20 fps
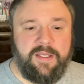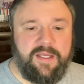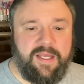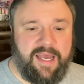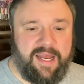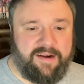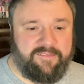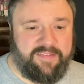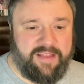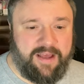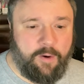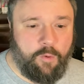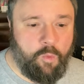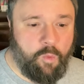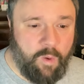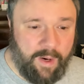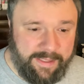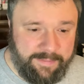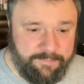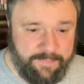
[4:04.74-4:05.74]
out of that
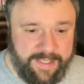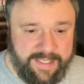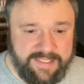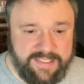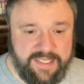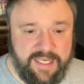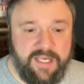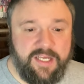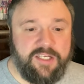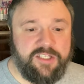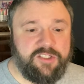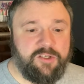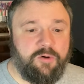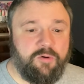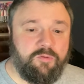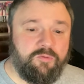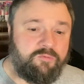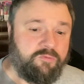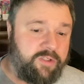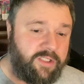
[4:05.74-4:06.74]
white base. So
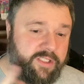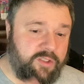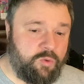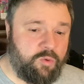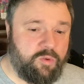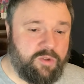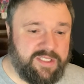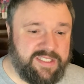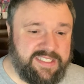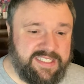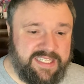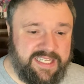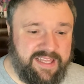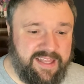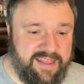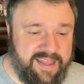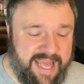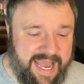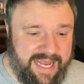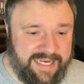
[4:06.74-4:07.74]
really cool to see
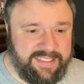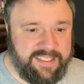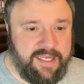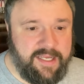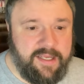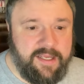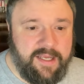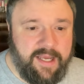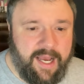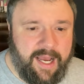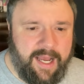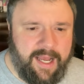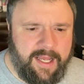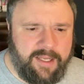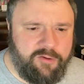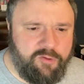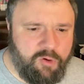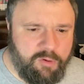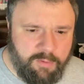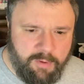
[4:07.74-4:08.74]
that.
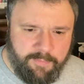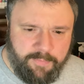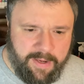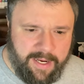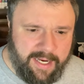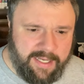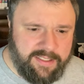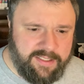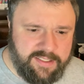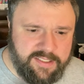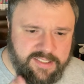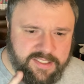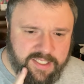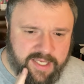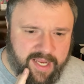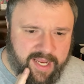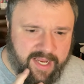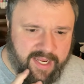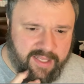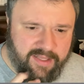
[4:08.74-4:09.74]
Normal pilots,
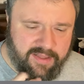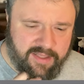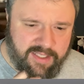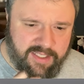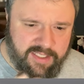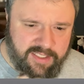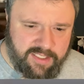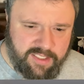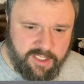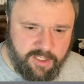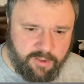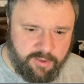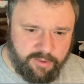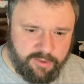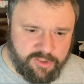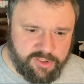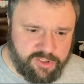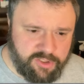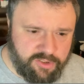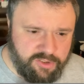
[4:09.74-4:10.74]
and then, your
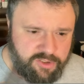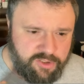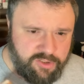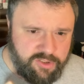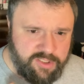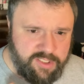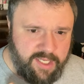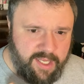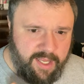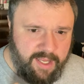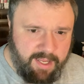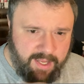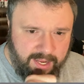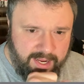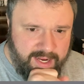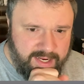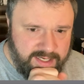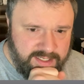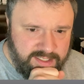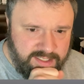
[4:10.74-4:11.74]
searchers.
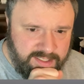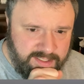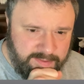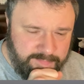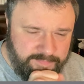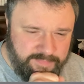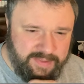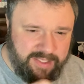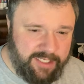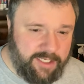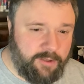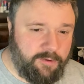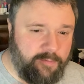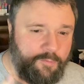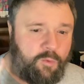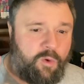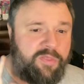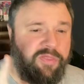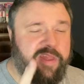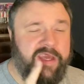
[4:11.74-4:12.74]
And,
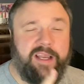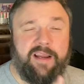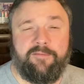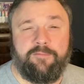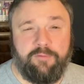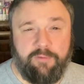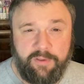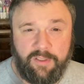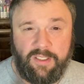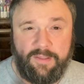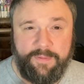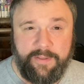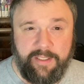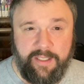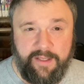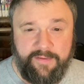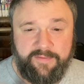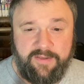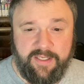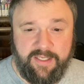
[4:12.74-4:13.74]
one thing I've really been
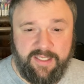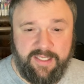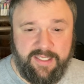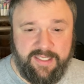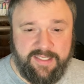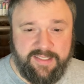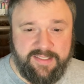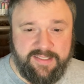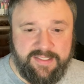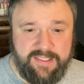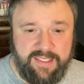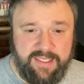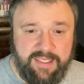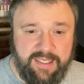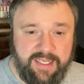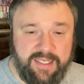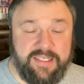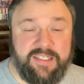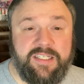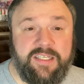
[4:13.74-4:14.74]
loving is the
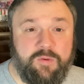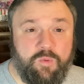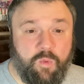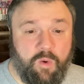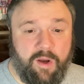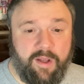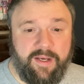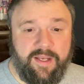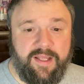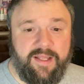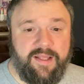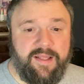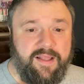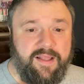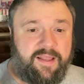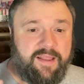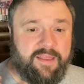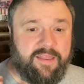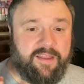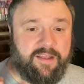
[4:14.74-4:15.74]
NT1,
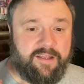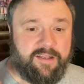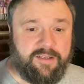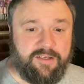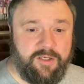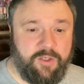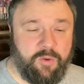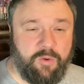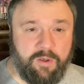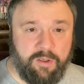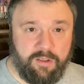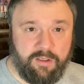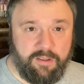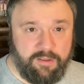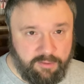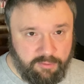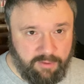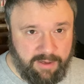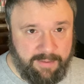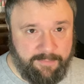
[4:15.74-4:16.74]
the newer
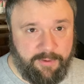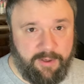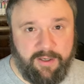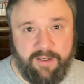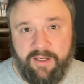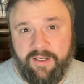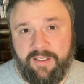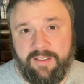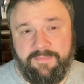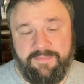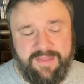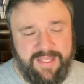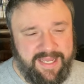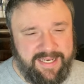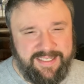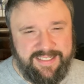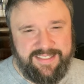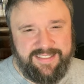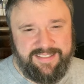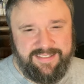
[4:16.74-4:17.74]
Grandpa Gundam. That
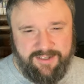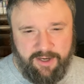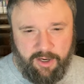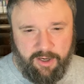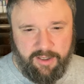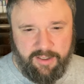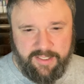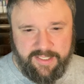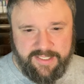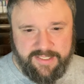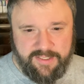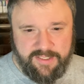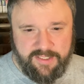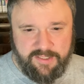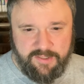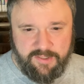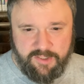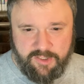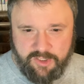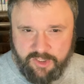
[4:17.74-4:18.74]
card is
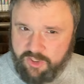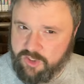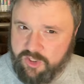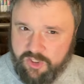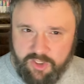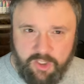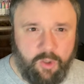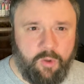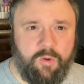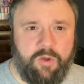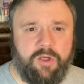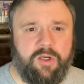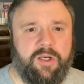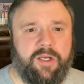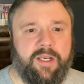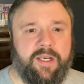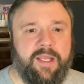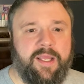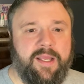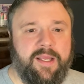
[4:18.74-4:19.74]
so
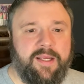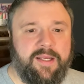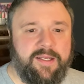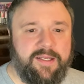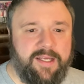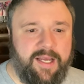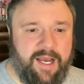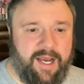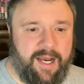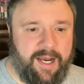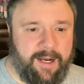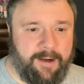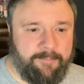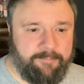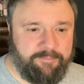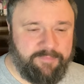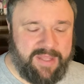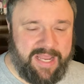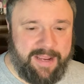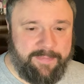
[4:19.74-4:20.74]
good.
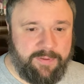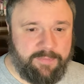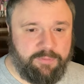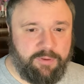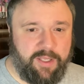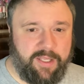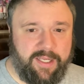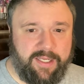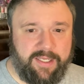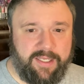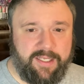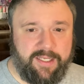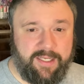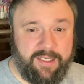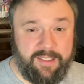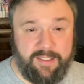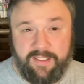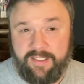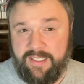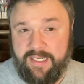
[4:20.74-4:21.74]
I've been playing it
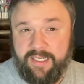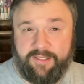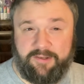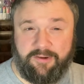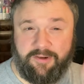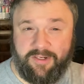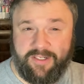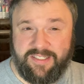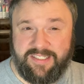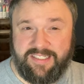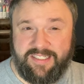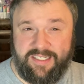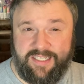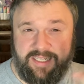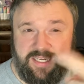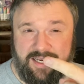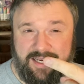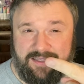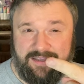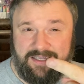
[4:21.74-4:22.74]
in a deck you're going to
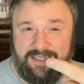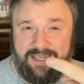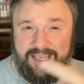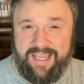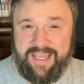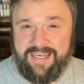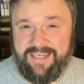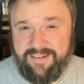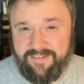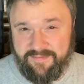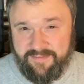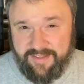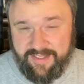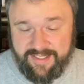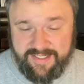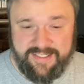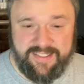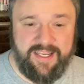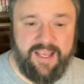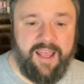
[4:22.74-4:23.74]
see at the end of
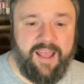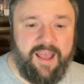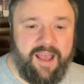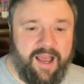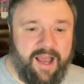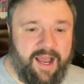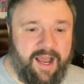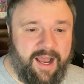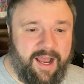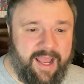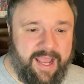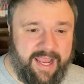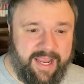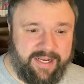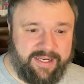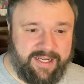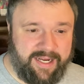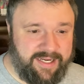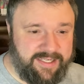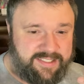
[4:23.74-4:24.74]
this.
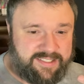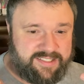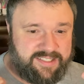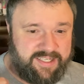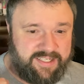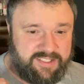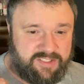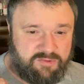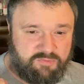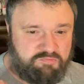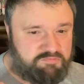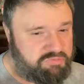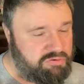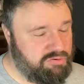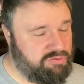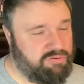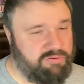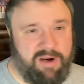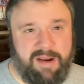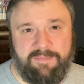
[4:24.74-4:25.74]
And I just think it's
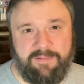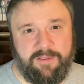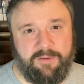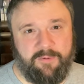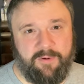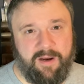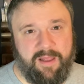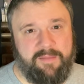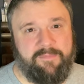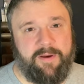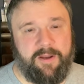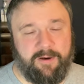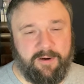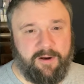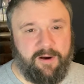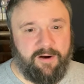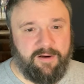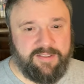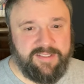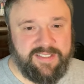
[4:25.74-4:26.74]
probably one of the better
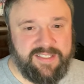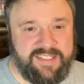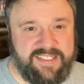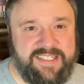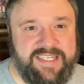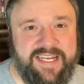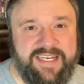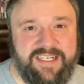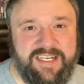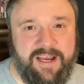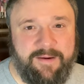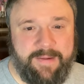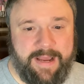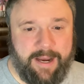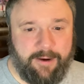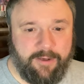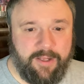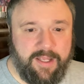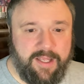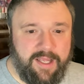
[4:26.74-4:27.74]
cards in the set to come
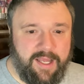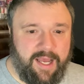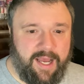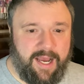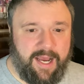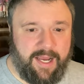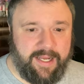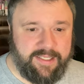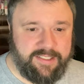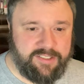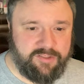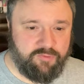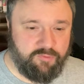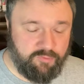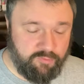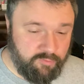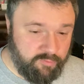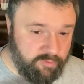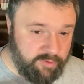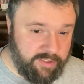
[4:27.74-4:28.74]
out. It's
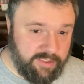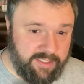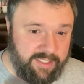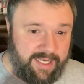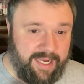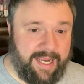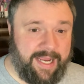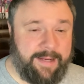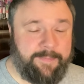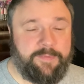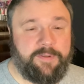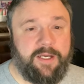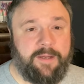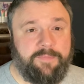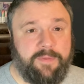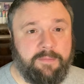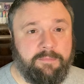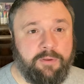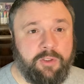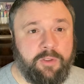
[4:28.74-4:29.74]
really hyped up
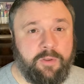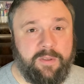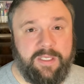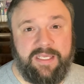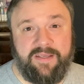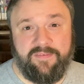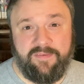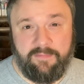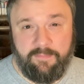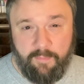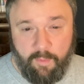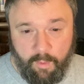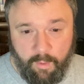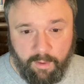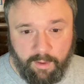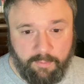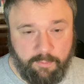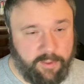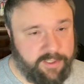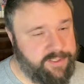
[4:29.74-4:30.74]
the blue even
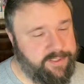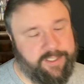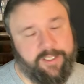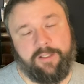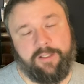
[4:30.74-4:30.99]
more, which,